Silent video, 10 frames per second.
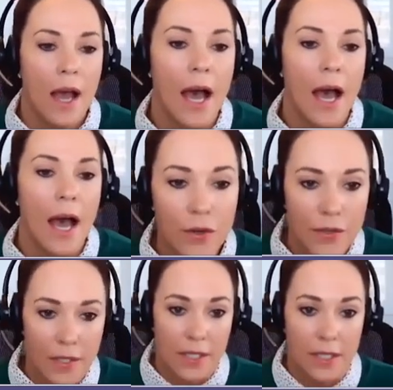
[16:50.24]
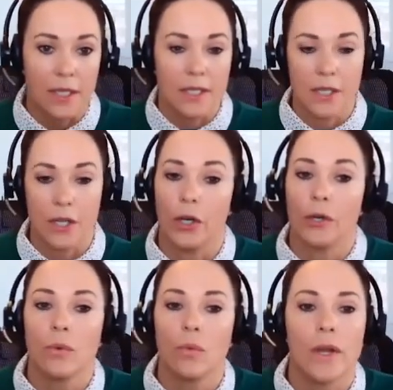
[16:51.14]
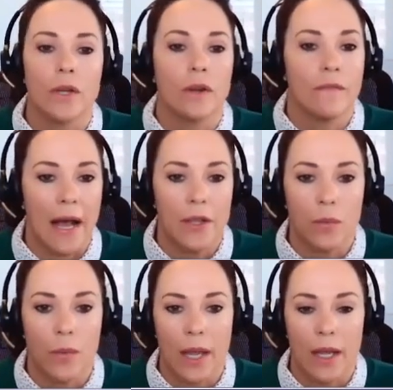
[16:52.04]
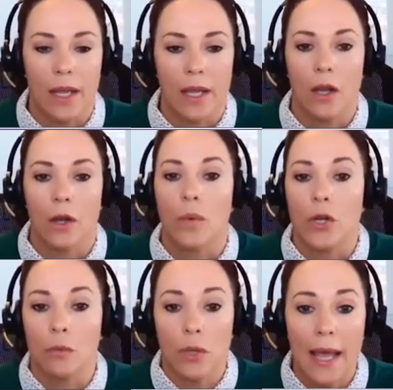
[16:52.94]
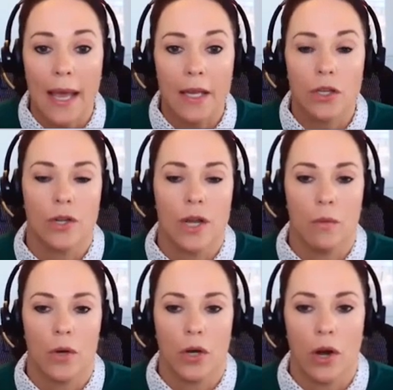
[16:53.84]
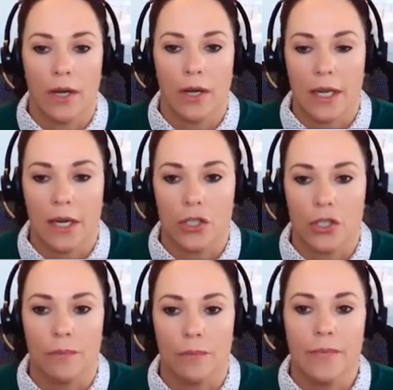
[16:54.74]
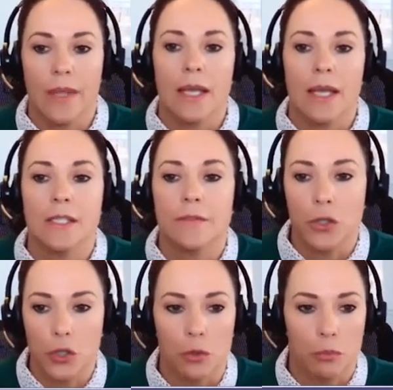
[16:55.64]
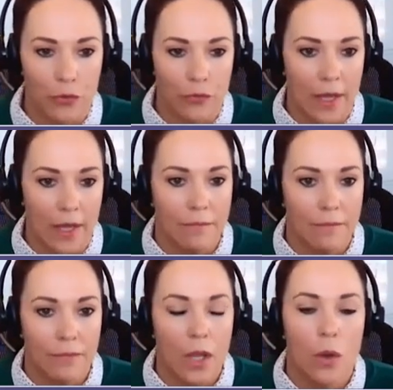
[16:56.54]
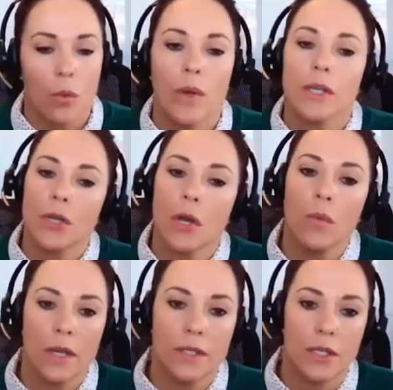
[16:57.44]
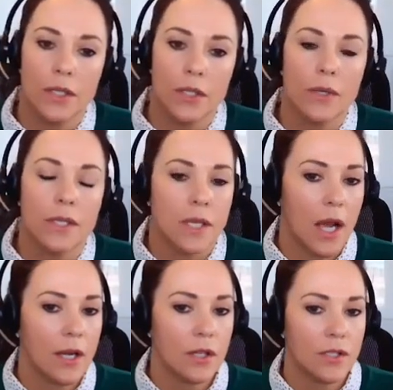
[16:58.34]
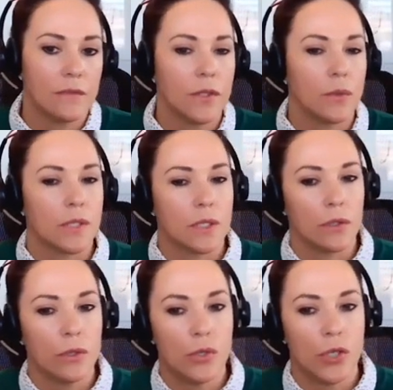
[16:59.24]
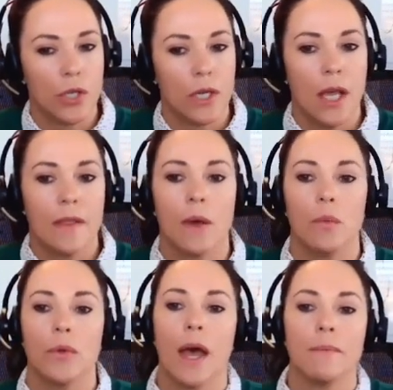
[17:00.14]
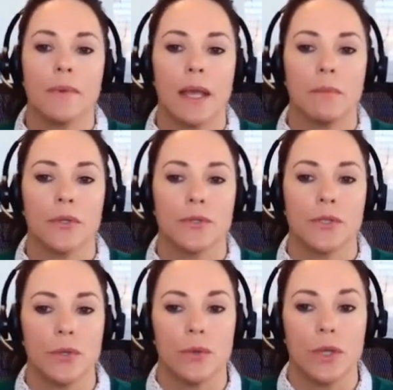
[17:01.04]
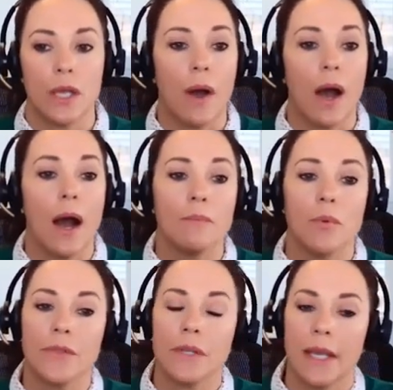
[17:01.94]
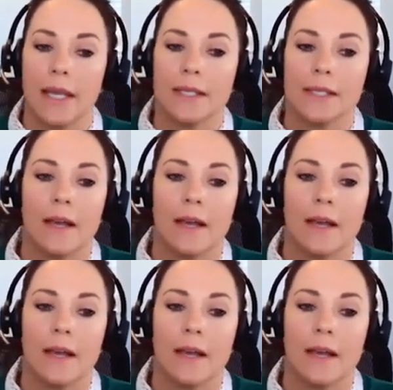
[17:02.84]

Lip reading: Another thing to consider when you're evaluating and when you're planning your network architecture is future-proofing. What you don't want to do is tie yourself to a solution that will not be able to keep up with the latest